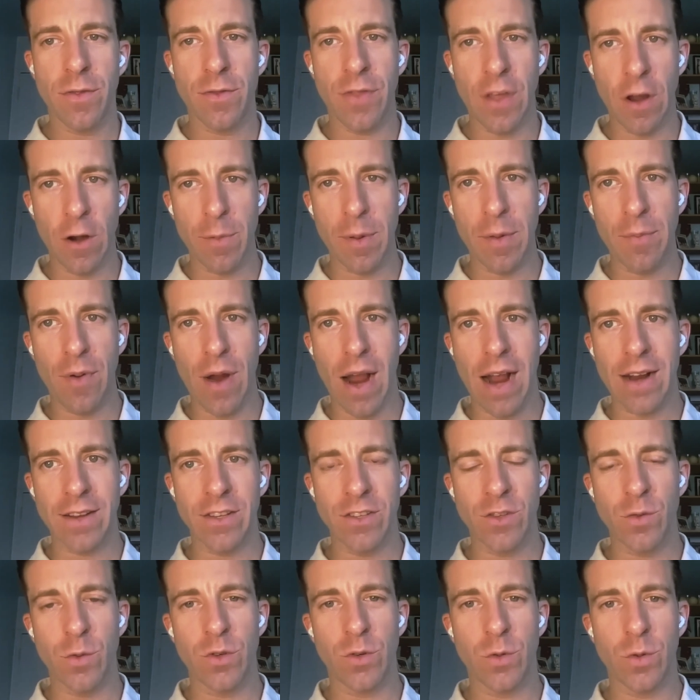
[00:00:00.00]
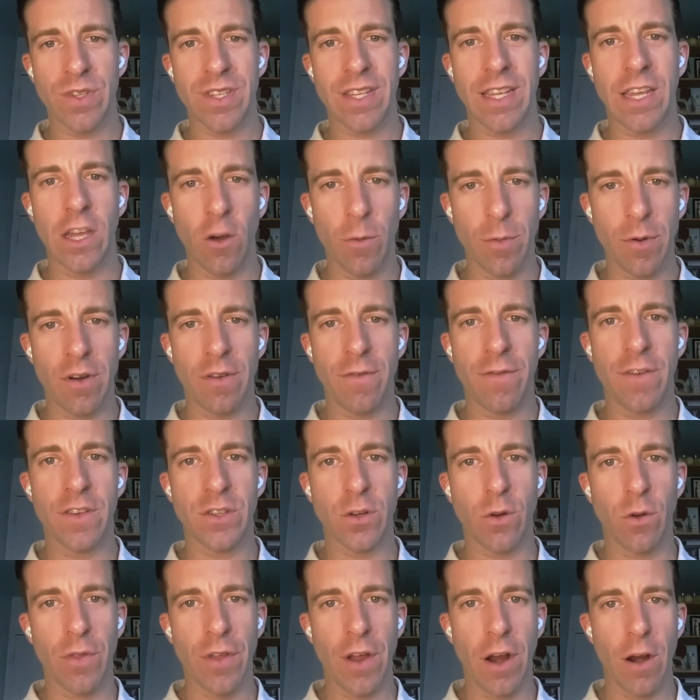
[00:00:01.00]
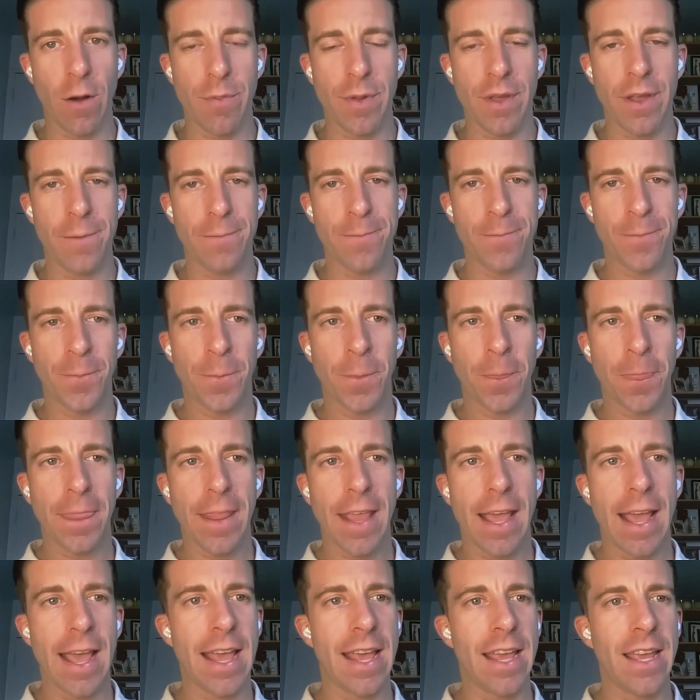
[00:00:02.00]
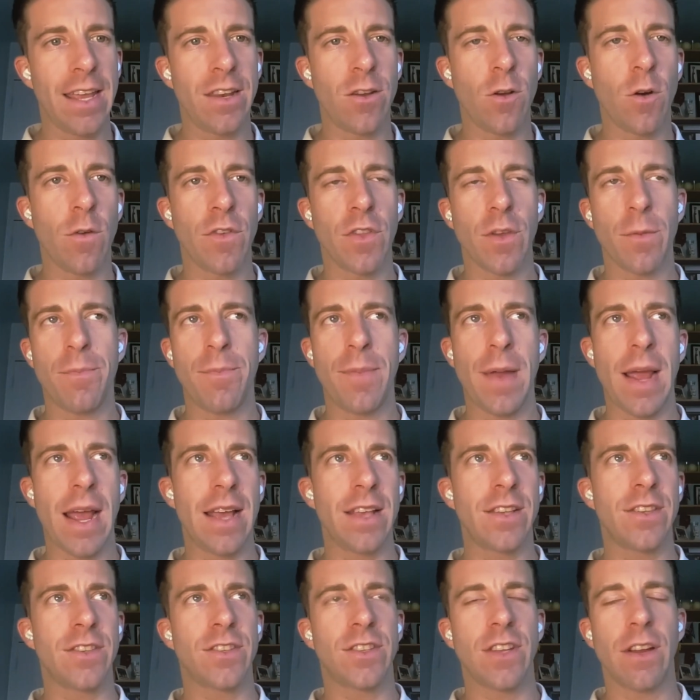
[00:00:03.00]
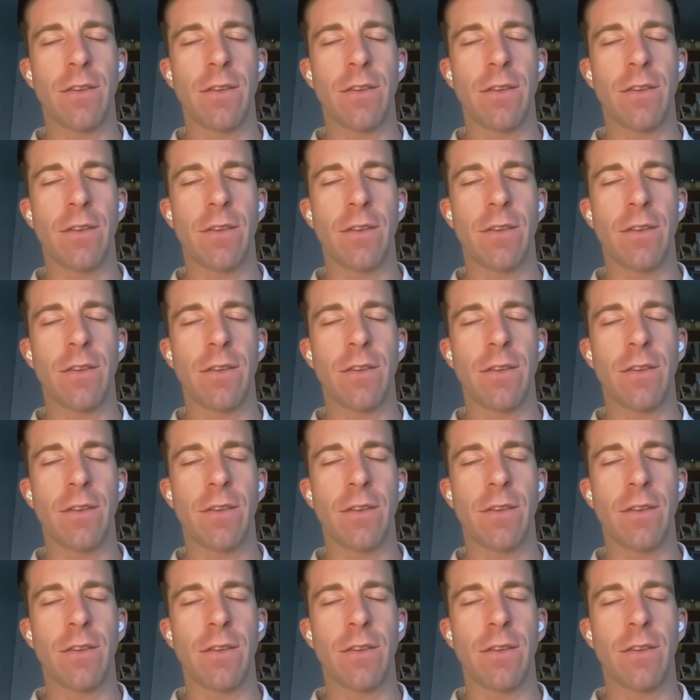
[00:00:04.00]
therapy practice, which was Gilbert Physical Therapy. And over the past